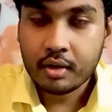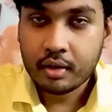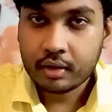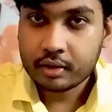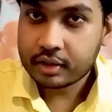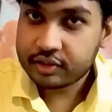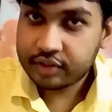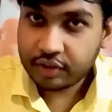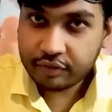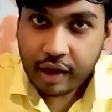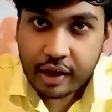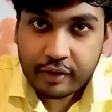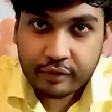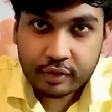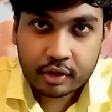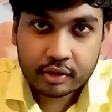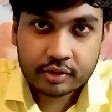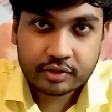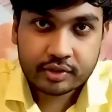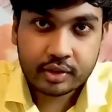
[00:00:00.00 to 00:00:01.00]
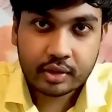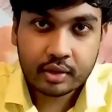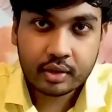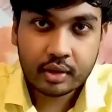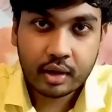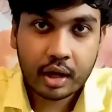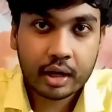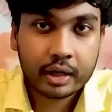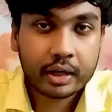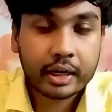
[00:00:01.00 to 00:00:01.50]
The survivors
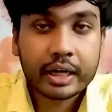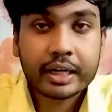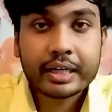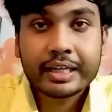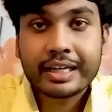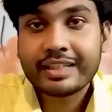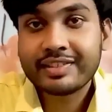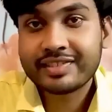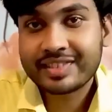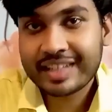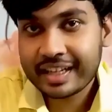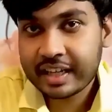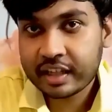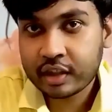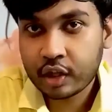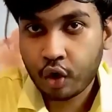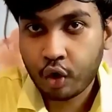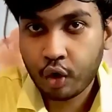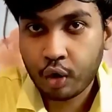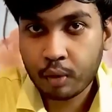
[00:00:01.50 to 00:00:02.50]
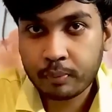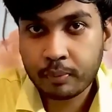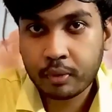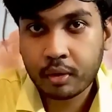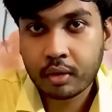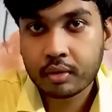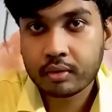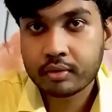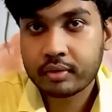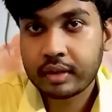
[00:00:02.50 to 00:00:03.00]
are currently still in the hope
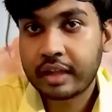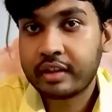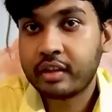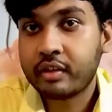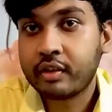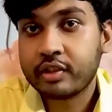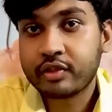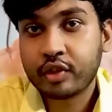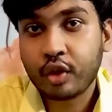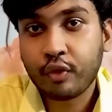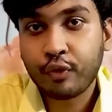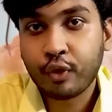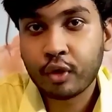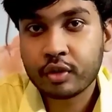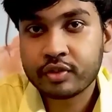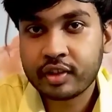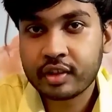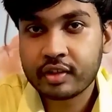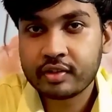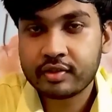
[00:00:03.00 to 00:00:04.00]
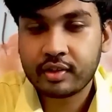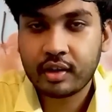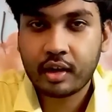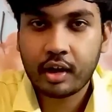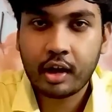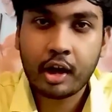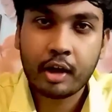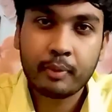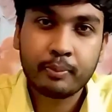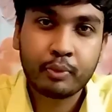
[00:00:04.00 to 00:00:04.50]
that the rescue forces
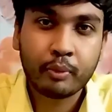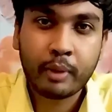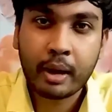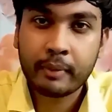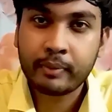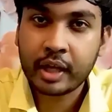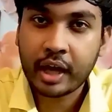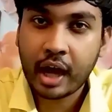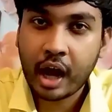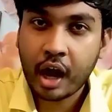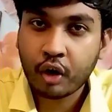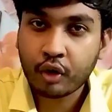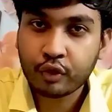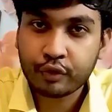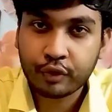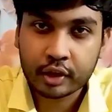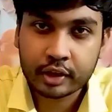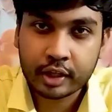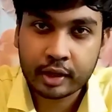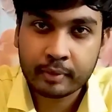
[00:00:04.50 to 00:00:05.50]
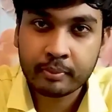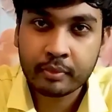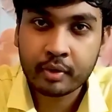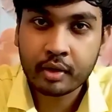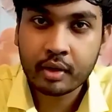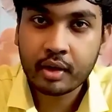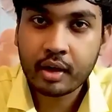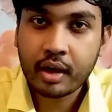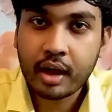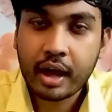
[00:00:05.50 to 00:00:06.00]
are probably out for them
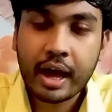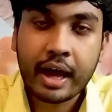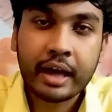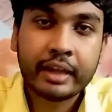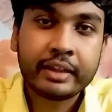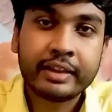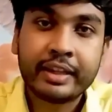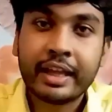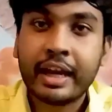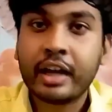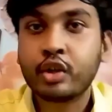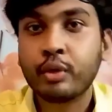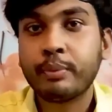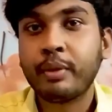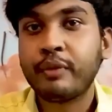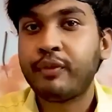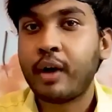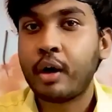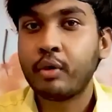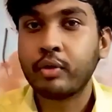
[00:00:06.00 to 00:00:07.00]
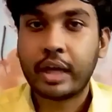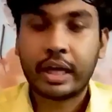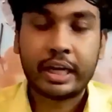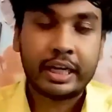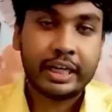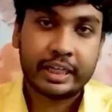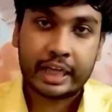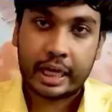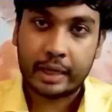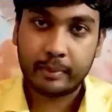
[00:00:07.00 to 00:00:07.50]
and they are to be found
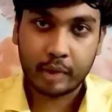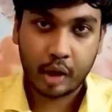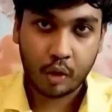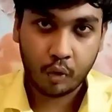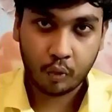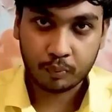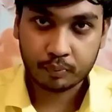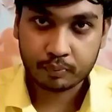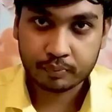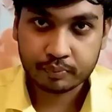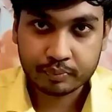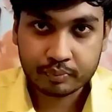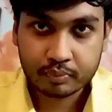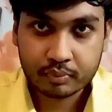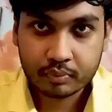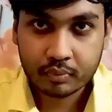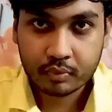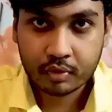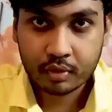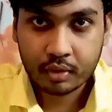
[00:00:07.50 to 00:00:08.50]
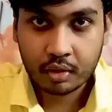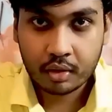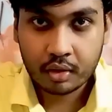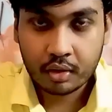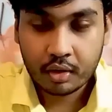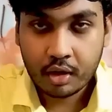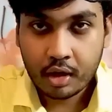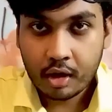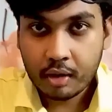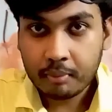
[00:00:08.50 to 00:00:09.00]
anytime now.
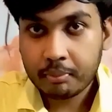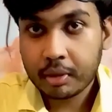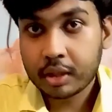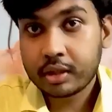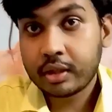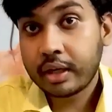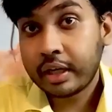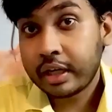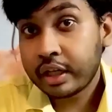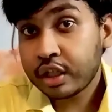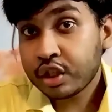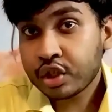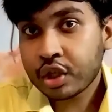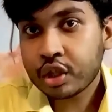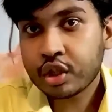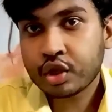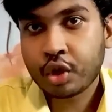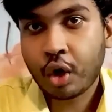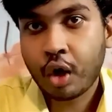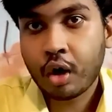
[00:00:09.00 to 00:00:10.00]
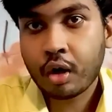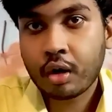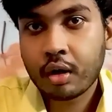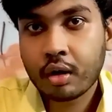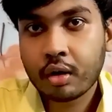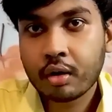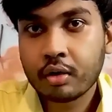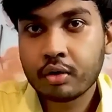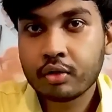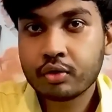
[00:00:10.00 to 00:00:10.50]
But the initial shock
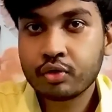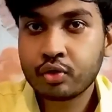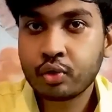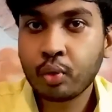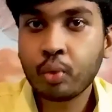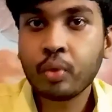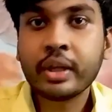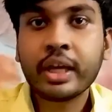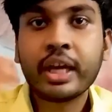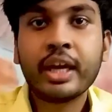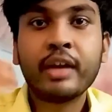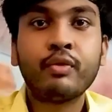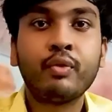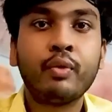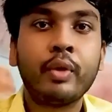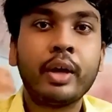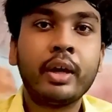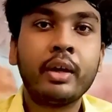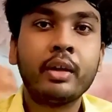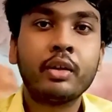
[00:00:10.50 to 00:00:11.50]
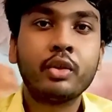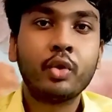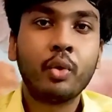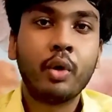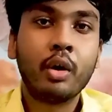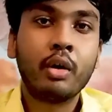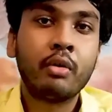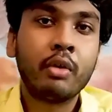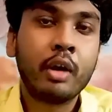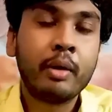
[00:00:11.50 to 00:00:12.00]
soon gave way to
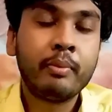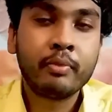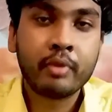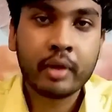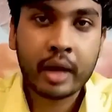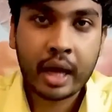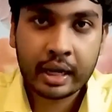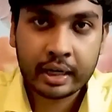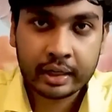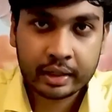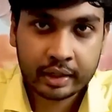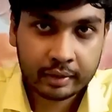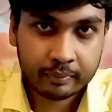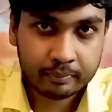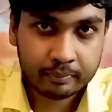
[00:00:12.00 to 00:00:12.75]
a grim reality.